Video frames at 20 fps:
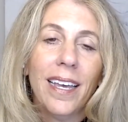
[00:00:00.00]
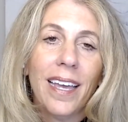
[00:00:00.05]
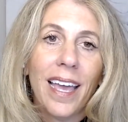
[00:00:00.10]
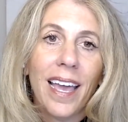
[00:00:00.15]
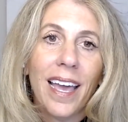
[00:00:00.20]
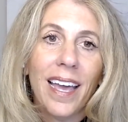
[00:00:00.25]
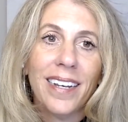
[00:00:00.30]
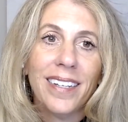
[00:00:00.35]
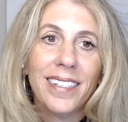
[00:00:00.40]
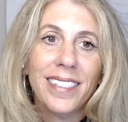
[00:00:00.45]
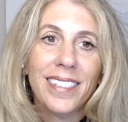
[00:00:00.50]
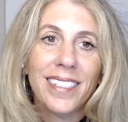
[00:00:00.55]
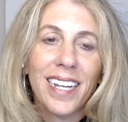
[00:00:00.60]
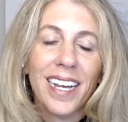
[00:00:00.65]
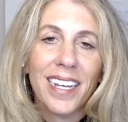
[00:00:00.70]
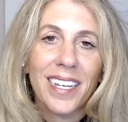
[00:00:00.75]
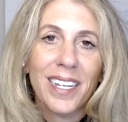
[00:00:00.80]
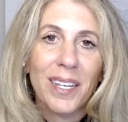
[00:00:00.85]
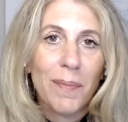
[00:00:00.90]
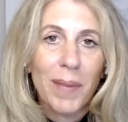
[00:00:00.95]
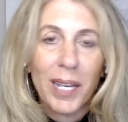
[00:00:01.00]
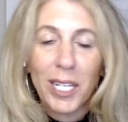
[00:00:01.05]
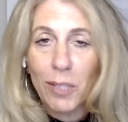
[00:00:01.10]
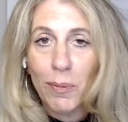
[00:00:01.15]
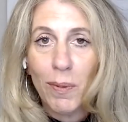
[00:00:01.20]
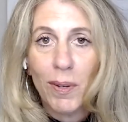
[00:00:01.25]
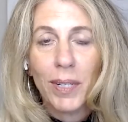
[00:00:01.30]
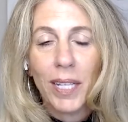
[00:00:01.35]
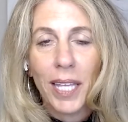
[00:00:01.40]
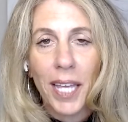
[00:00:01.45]
And it makes
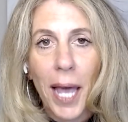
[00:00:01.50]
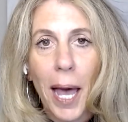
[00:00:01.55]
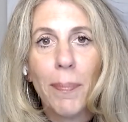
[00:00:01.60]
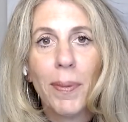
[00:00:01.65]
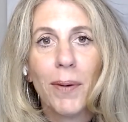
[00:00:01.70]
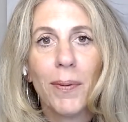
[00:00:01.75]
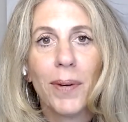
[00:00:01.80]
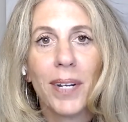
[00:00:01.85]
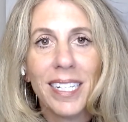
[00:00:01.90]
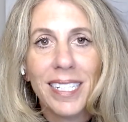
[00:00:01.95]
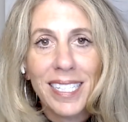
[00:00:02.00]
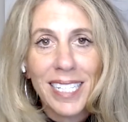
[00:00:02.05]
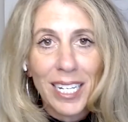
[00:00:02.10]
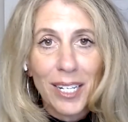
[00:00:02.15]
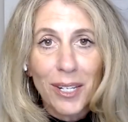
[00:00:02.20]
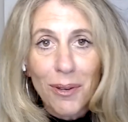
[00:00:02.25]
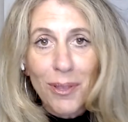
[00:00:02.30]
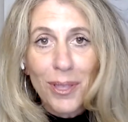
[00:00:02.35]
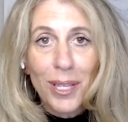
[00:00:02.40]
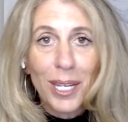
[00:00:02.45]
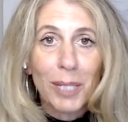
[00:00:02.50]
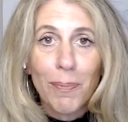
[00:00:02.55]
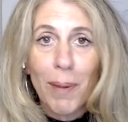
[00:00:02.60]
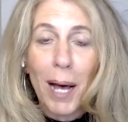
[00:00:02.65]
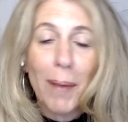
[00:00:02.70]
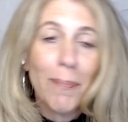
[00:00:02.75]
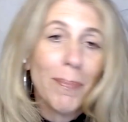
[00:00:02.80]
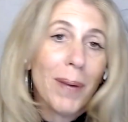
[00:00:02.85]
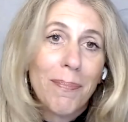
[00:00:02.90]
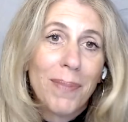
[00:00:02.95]
me really happy when I see new things
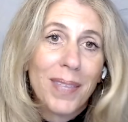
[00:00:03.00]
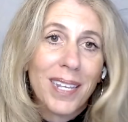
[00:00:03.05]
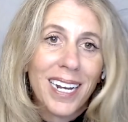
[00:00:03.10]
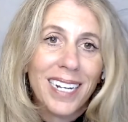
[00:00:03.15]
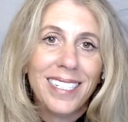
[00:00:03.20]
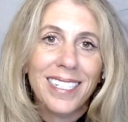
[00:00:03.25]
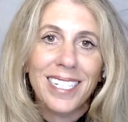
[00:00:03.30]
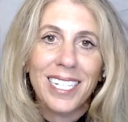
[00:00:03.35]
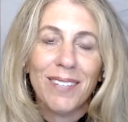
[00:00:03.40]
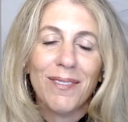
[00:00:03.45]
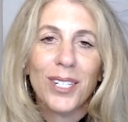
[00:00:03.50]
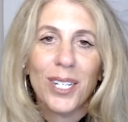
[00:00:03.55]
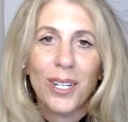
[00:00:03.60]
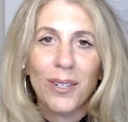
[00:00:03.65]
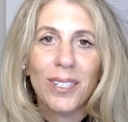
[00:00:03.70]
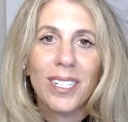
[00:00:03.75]
pop up that I didn't even know